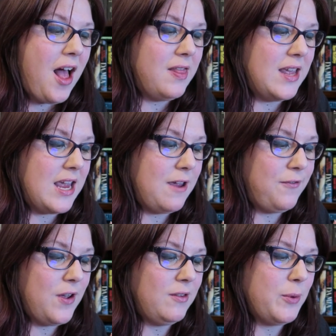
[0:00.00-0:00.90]
The
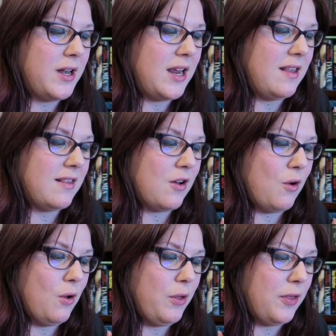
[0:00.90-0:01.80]
first one is an
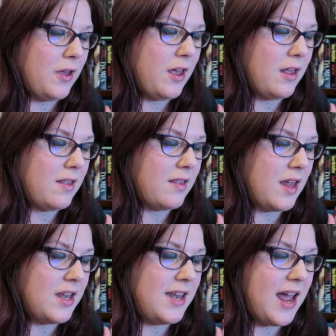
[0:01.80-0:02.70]
author's
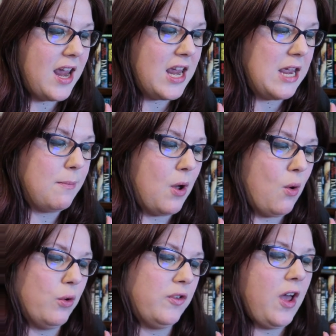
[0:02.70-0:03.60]
name
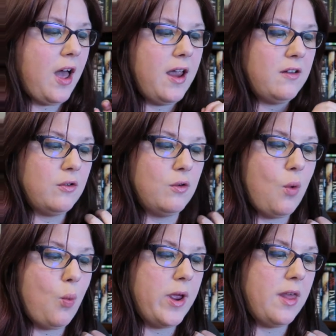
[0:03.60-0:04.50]
or
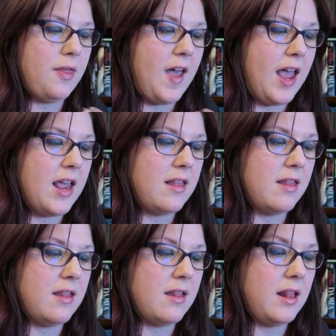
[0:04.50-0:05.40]
title with a
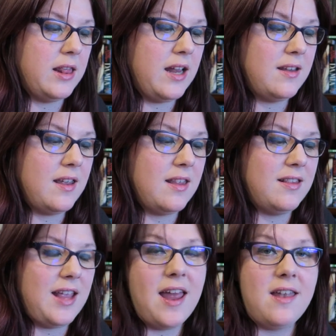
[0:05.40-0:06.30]

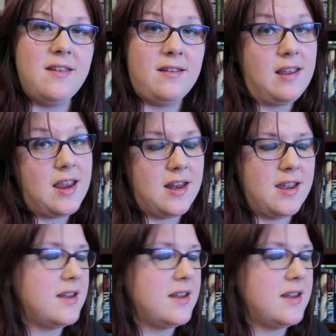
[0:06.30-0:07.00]
letter Z in